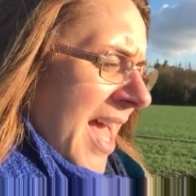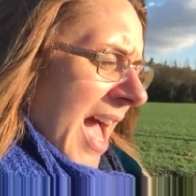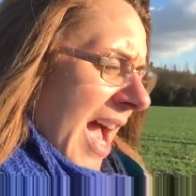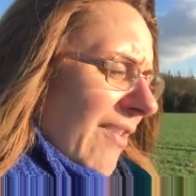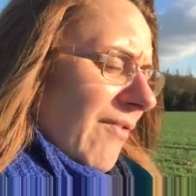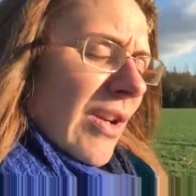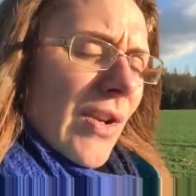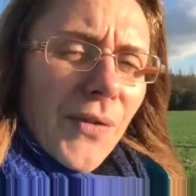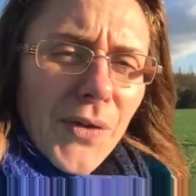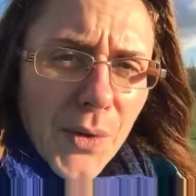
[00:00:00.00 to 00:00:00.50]

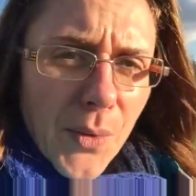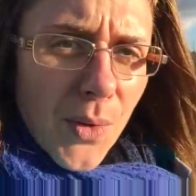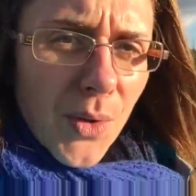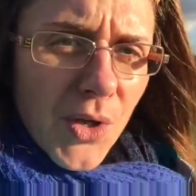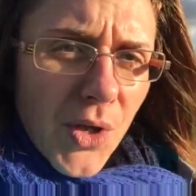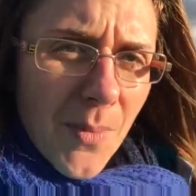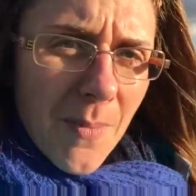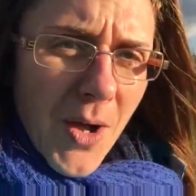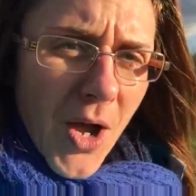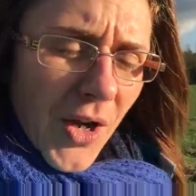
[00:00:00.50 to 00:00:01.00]
and review
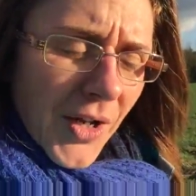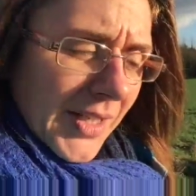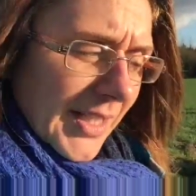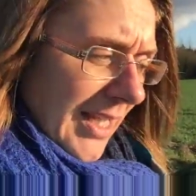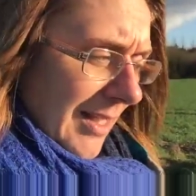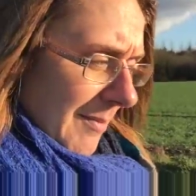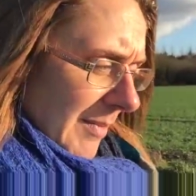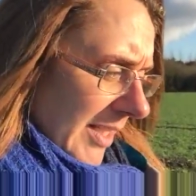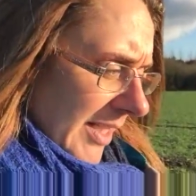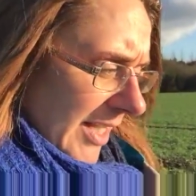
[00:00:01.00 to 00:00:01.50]
all your
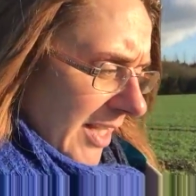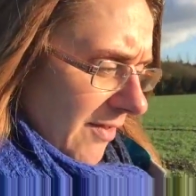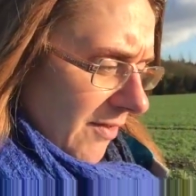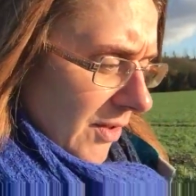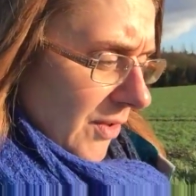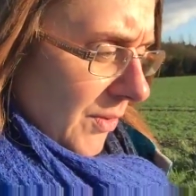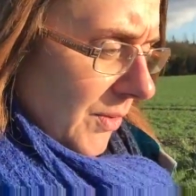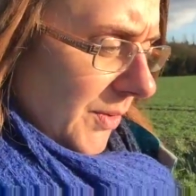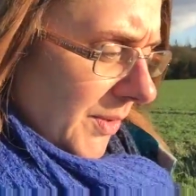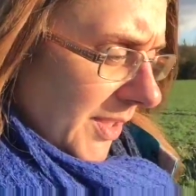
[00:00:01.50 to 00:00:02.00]
marketing
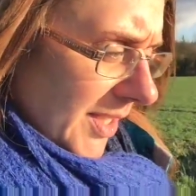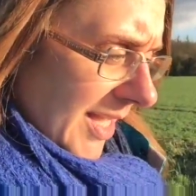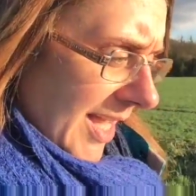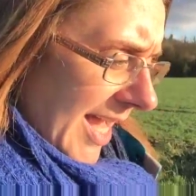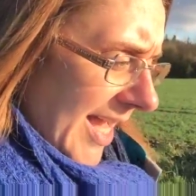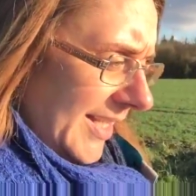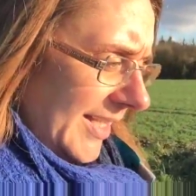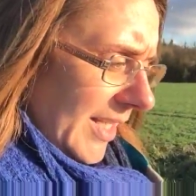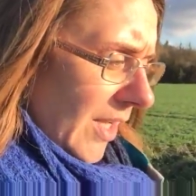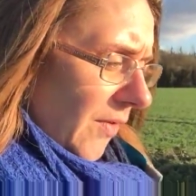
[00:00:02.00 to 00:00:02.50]
materials
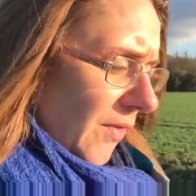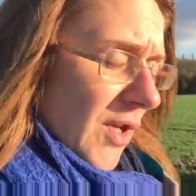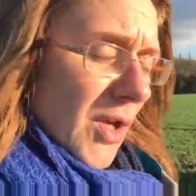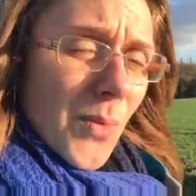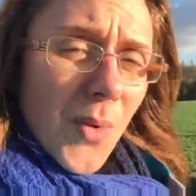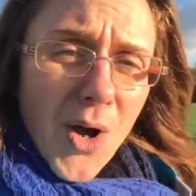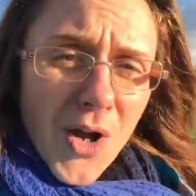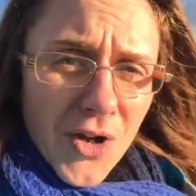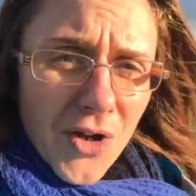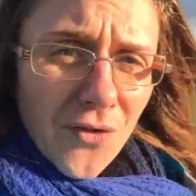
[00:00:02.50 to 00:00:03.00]
as if
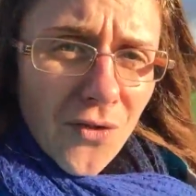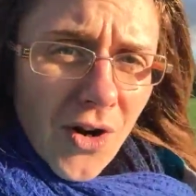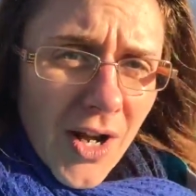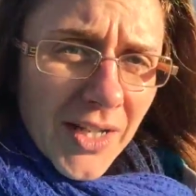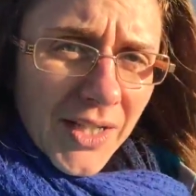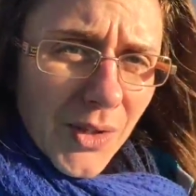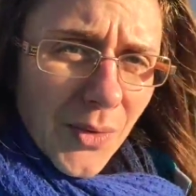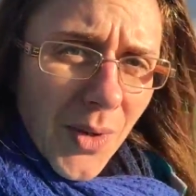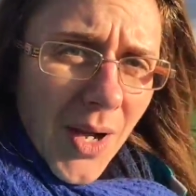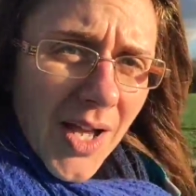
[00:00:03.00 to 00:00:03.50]
you are your
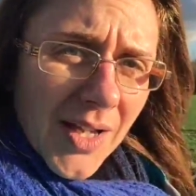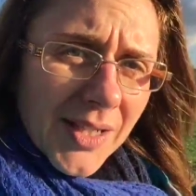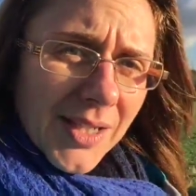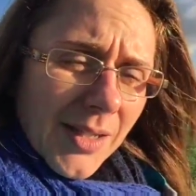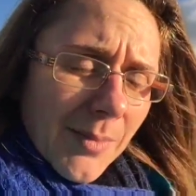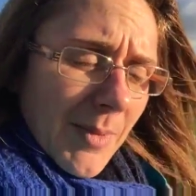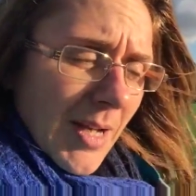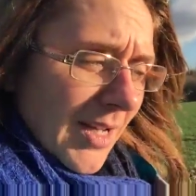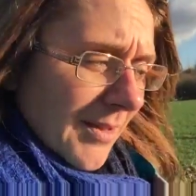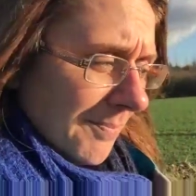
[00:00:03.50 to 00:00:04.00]
ideal
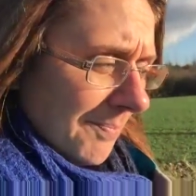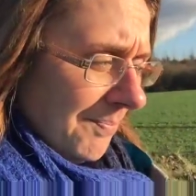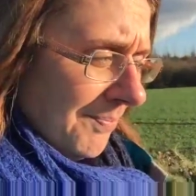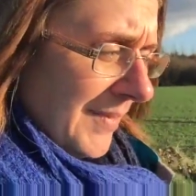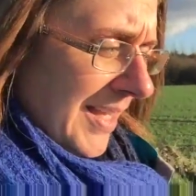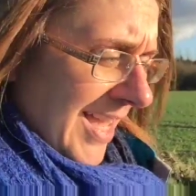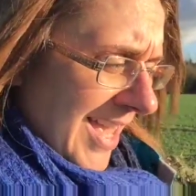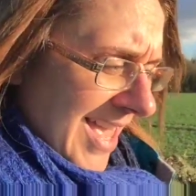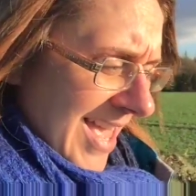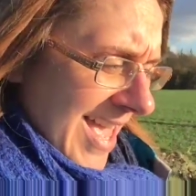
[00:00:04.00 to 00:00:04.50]
customer.
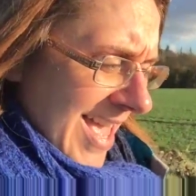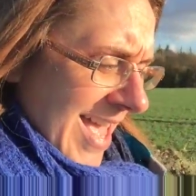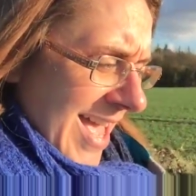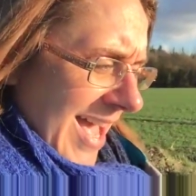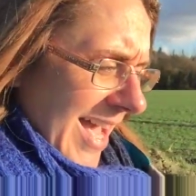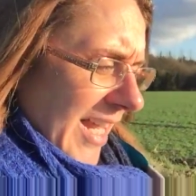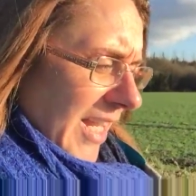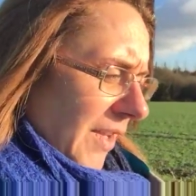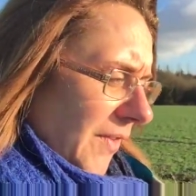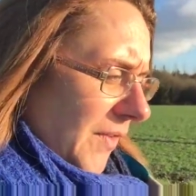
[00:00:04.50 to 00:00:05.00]

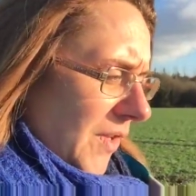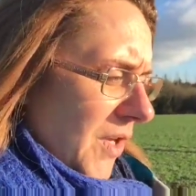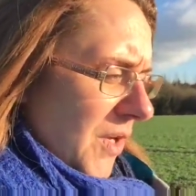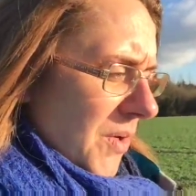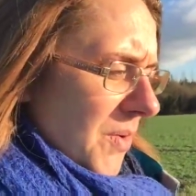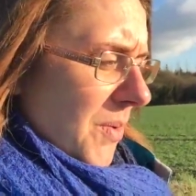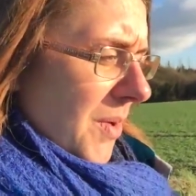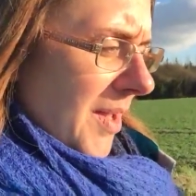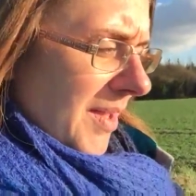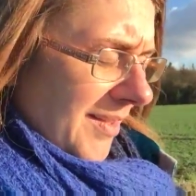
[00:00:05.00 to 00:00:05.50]
And if
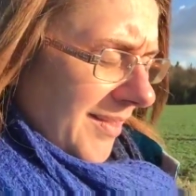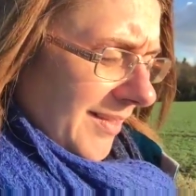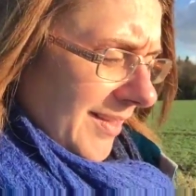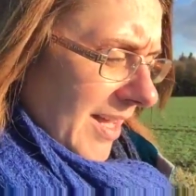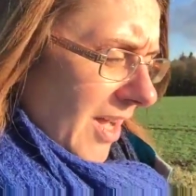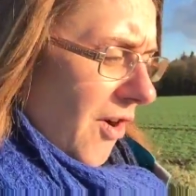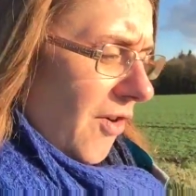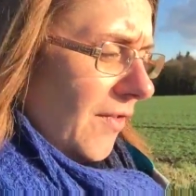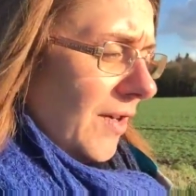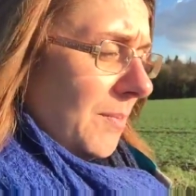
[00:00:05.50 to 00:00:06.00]
you
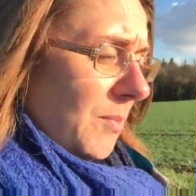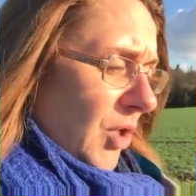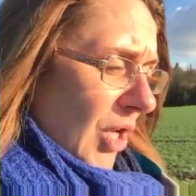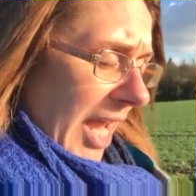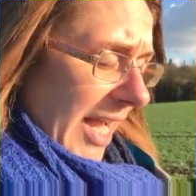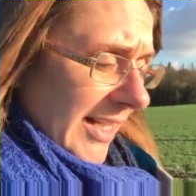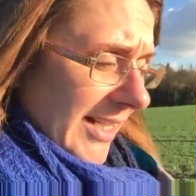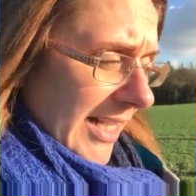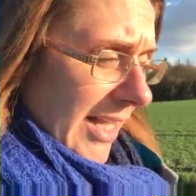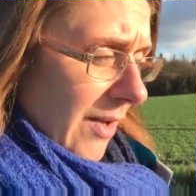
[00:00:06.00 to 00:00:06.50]
are
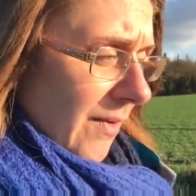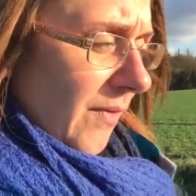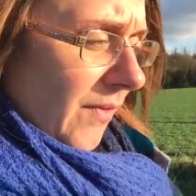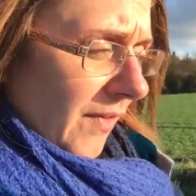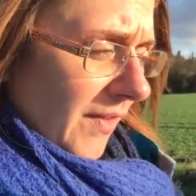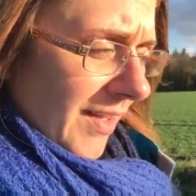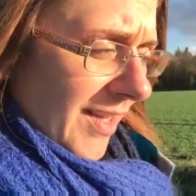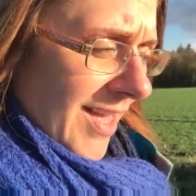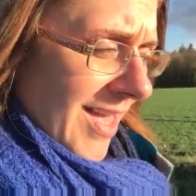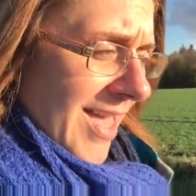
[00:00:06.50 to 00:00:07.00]

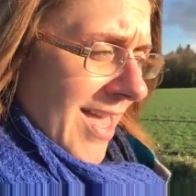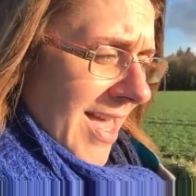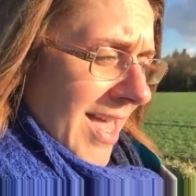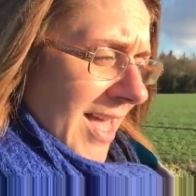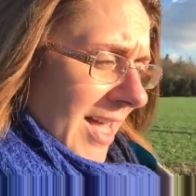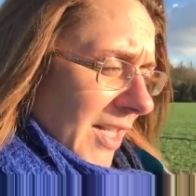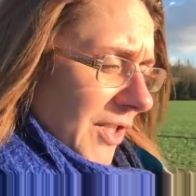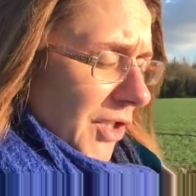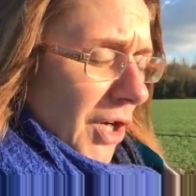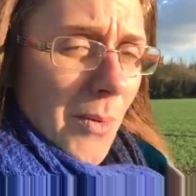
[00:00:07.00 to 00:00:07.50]
objective
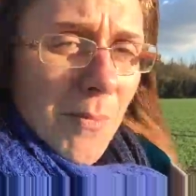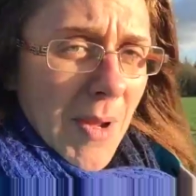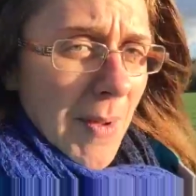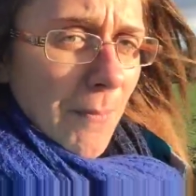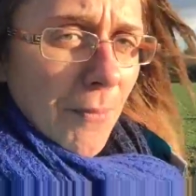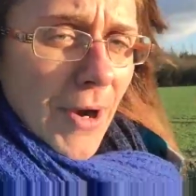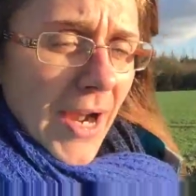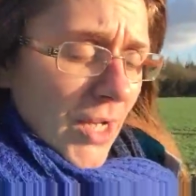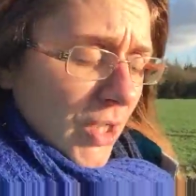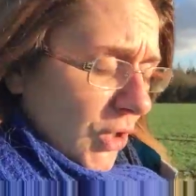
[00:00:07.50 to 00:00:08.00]
and don't be
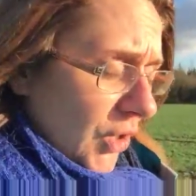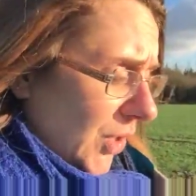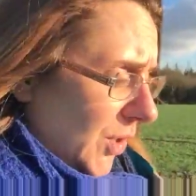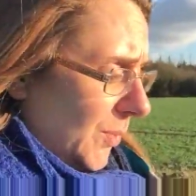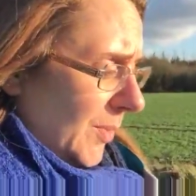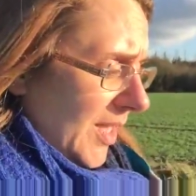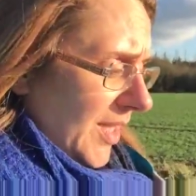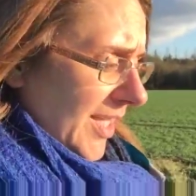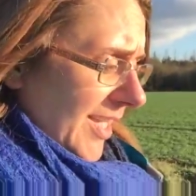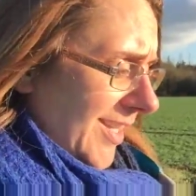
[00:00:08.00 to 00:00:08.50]

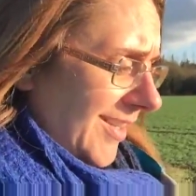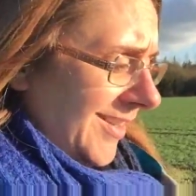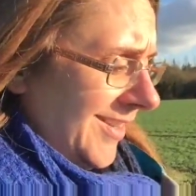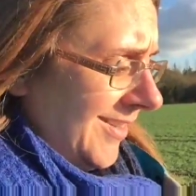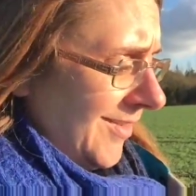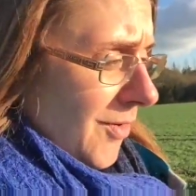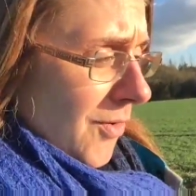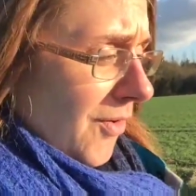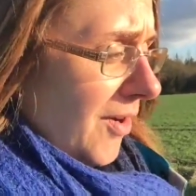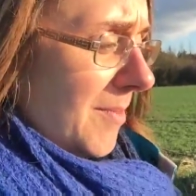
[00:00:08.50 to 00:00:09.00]
precious with it
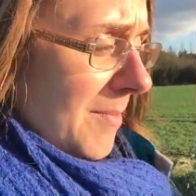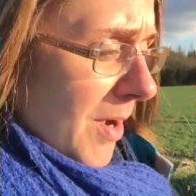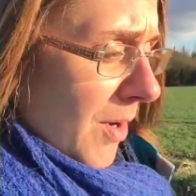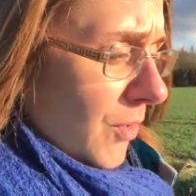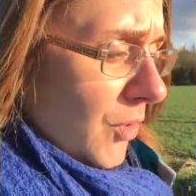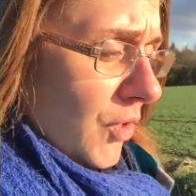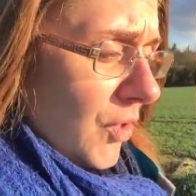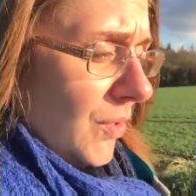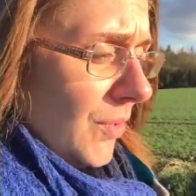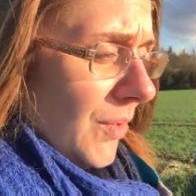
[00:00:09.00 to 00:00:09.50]
or
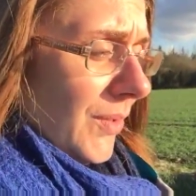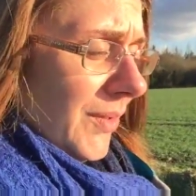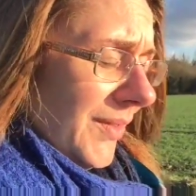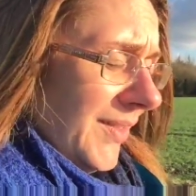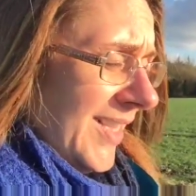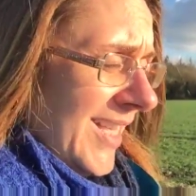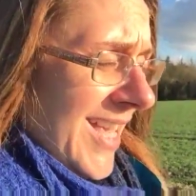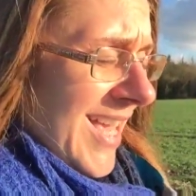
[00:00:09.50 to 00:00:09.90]
emotional,